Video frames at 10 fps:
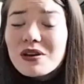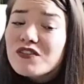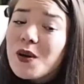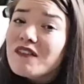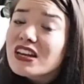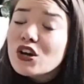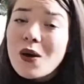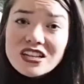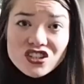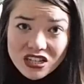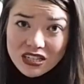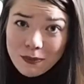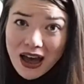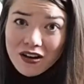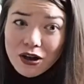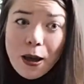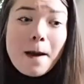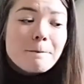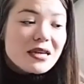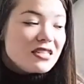If you have any questions about
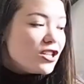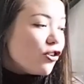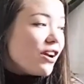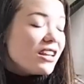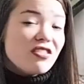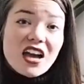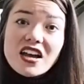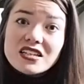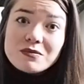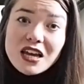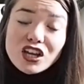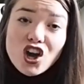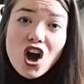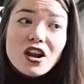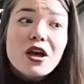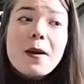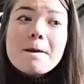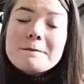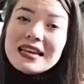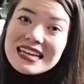Bicester or any of the items I got,
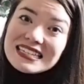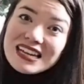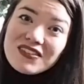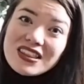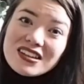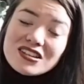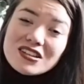please leave it in